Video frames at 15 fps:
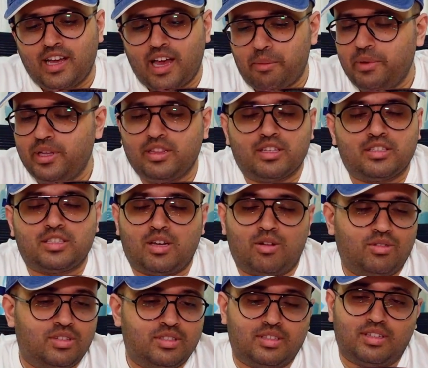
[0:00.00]
I mean, the
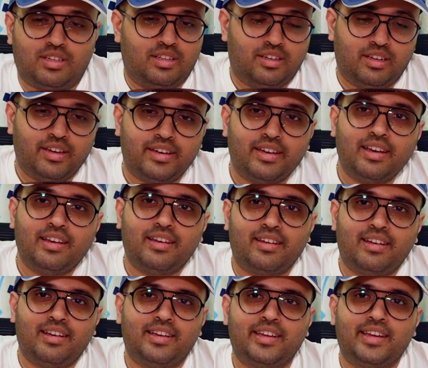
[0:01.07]
sound is
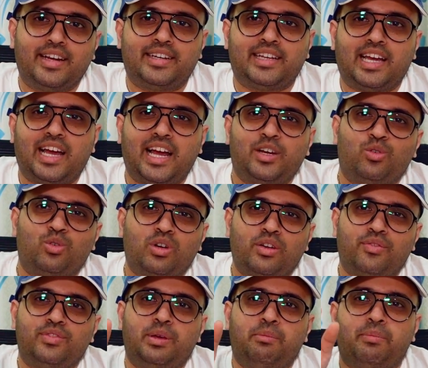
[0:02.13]
really great. I don't know
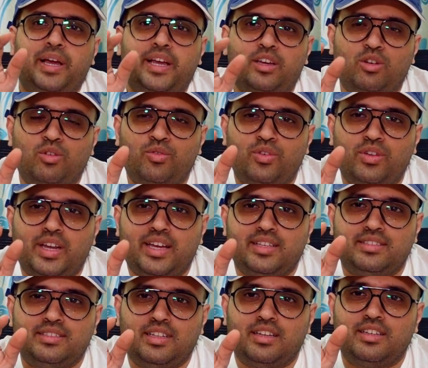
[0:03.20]
if the microphone
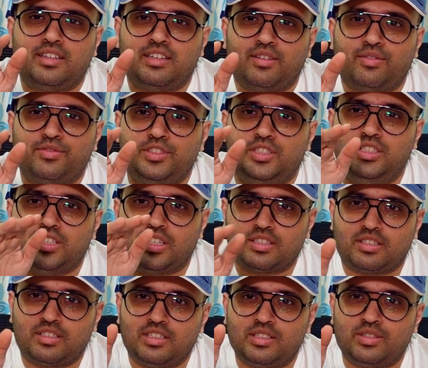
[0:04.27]
has done enough
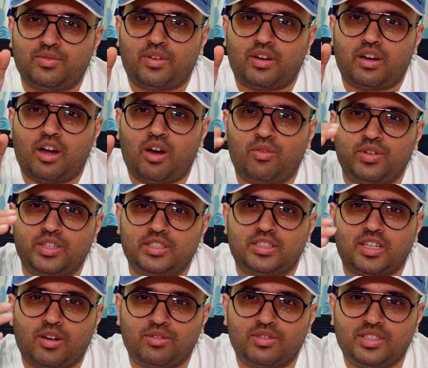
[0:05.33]
justice for how it
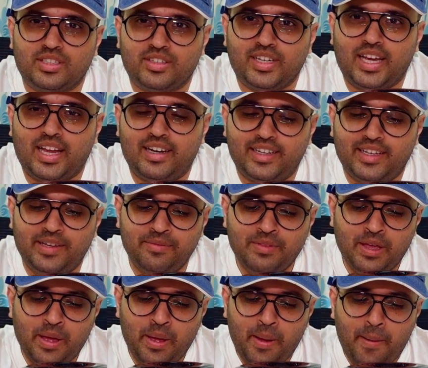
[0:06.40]
sounds in reality,
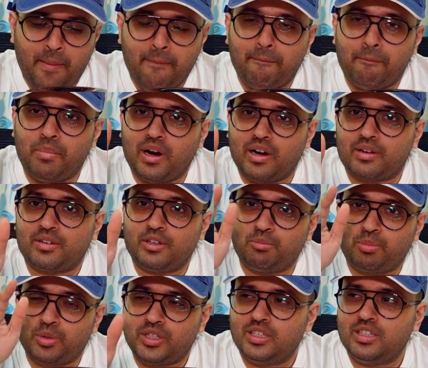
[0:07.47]
but you
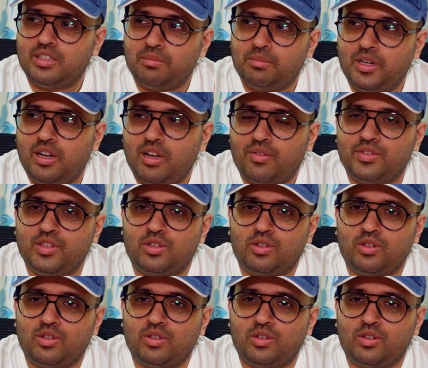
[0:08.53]
put it in the middle of the